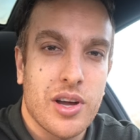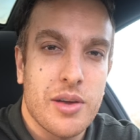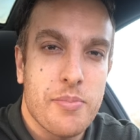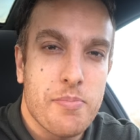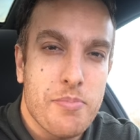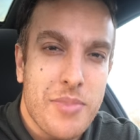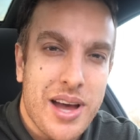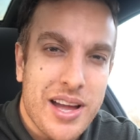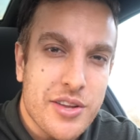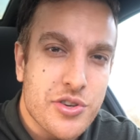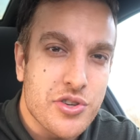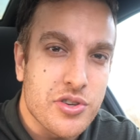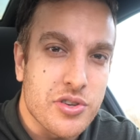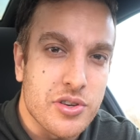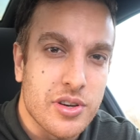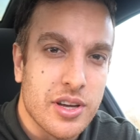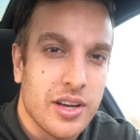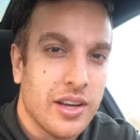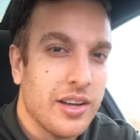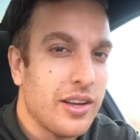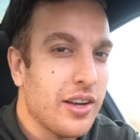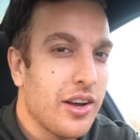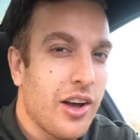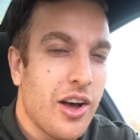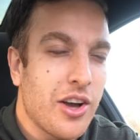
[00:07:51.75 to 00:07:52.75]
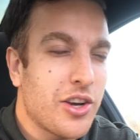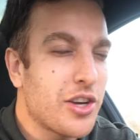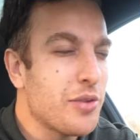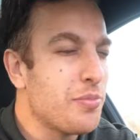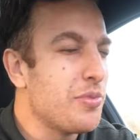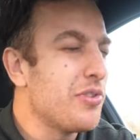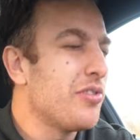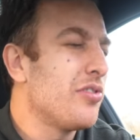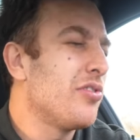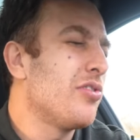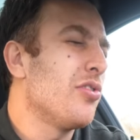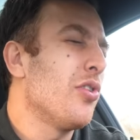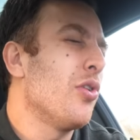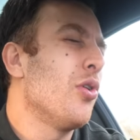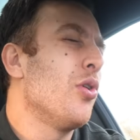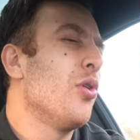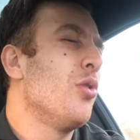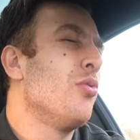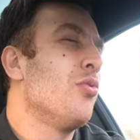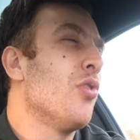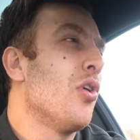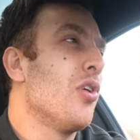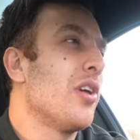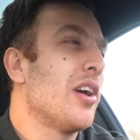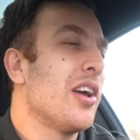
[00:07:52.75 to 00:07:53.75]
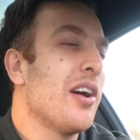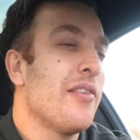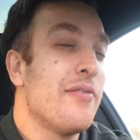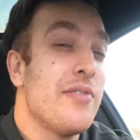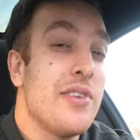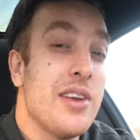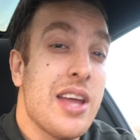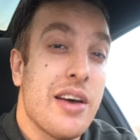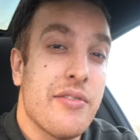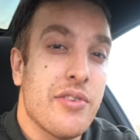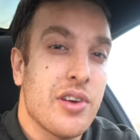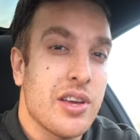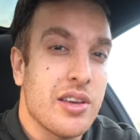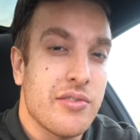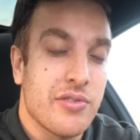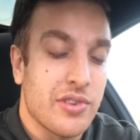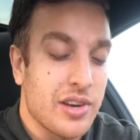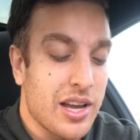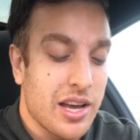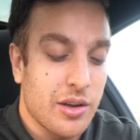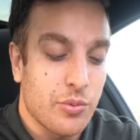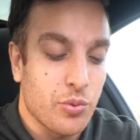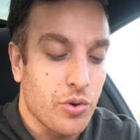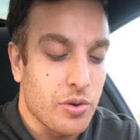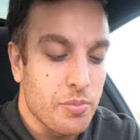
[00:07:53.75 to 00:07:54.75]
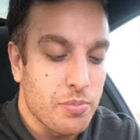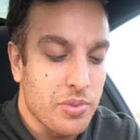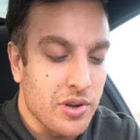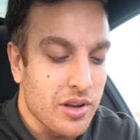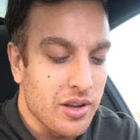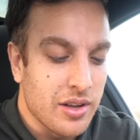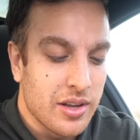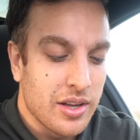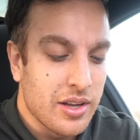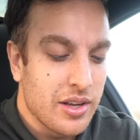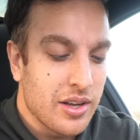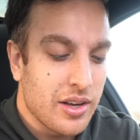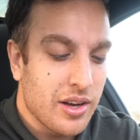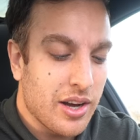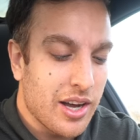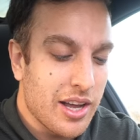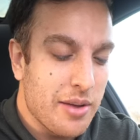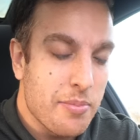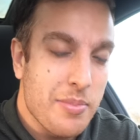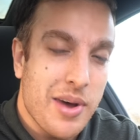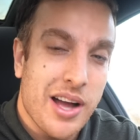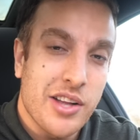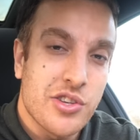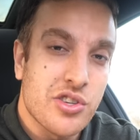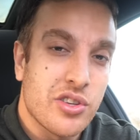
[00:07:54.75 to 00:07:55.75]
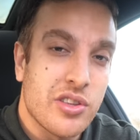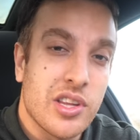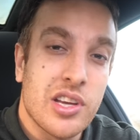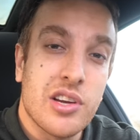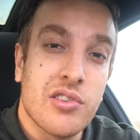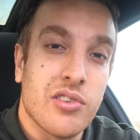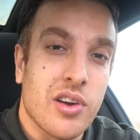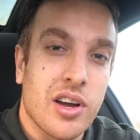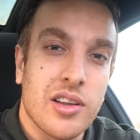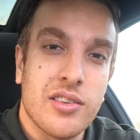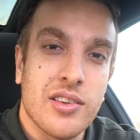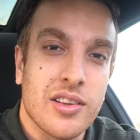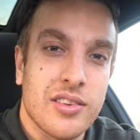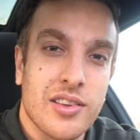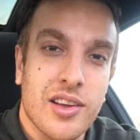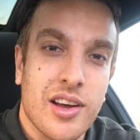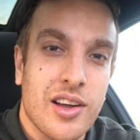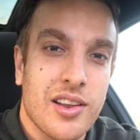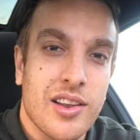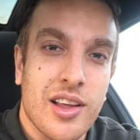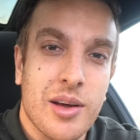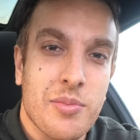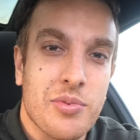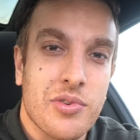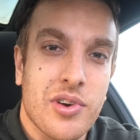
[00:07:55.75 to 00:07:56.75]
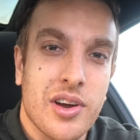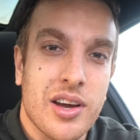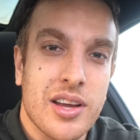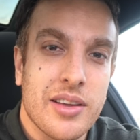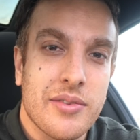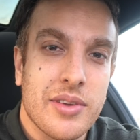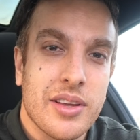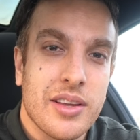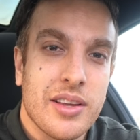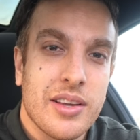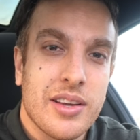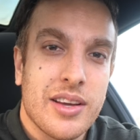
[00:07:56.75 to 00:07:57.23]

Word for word: I imagine, I could be so wrong here, I've never even had one, but I imagine they grind the dal up, right?